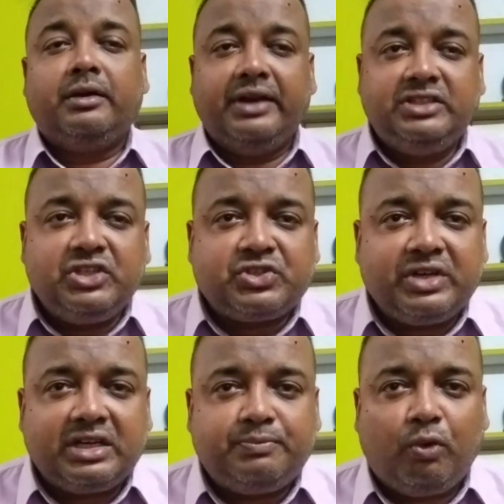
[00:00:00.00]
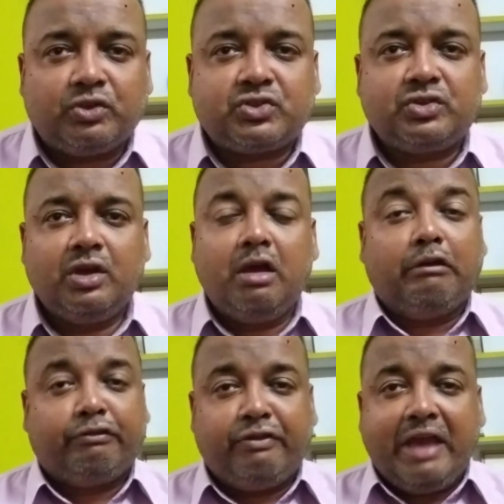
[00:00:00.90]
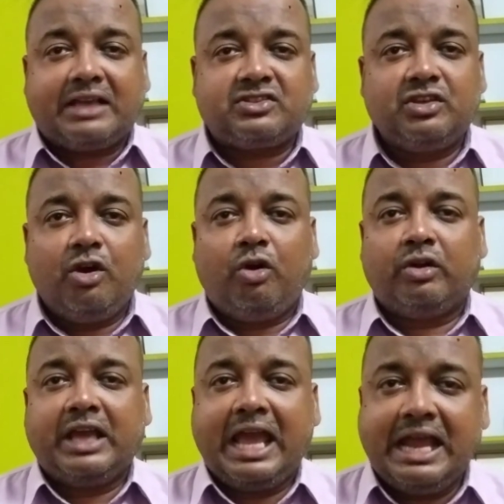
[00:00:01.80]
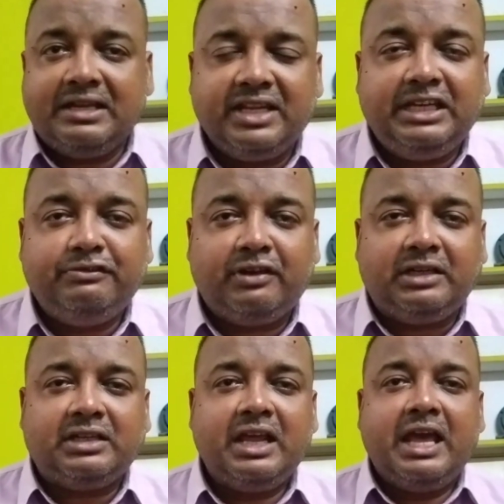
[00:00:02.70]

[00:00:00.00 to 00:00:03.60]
registered post, fax, or hand delivered,